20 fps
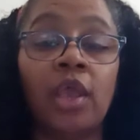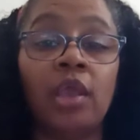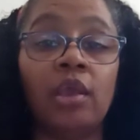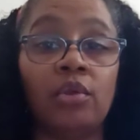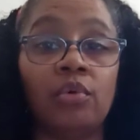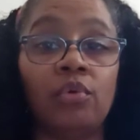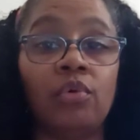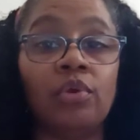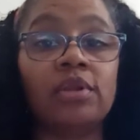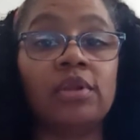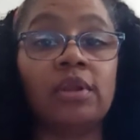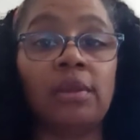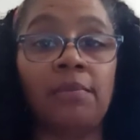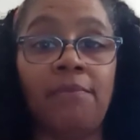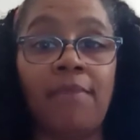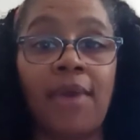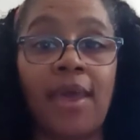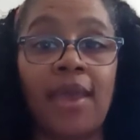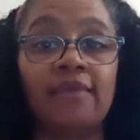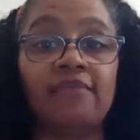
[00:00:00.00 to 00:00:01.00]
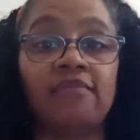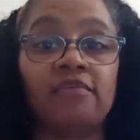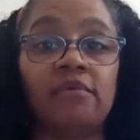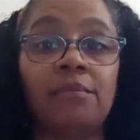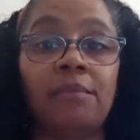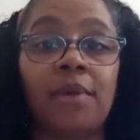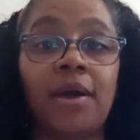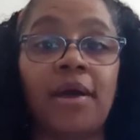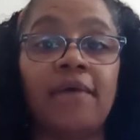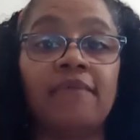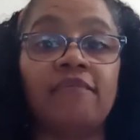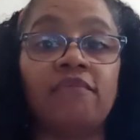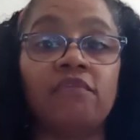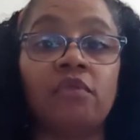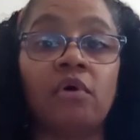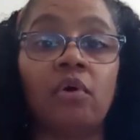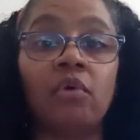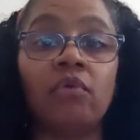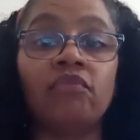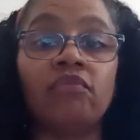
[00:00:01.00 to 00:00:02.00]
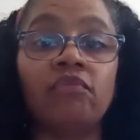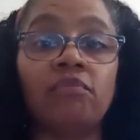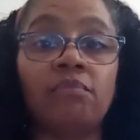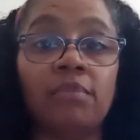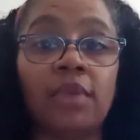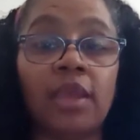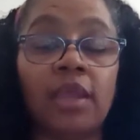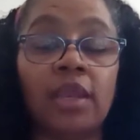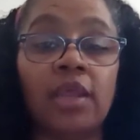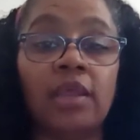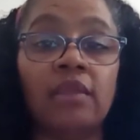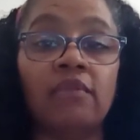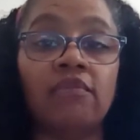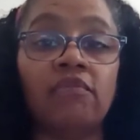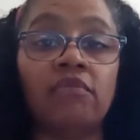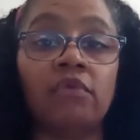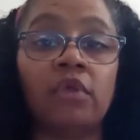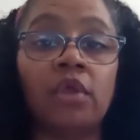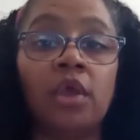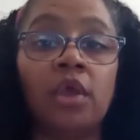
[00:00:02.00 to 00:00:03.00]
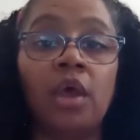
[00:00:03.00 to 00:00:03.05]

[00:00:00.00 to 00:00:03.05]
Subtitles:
in order to maximize those minutes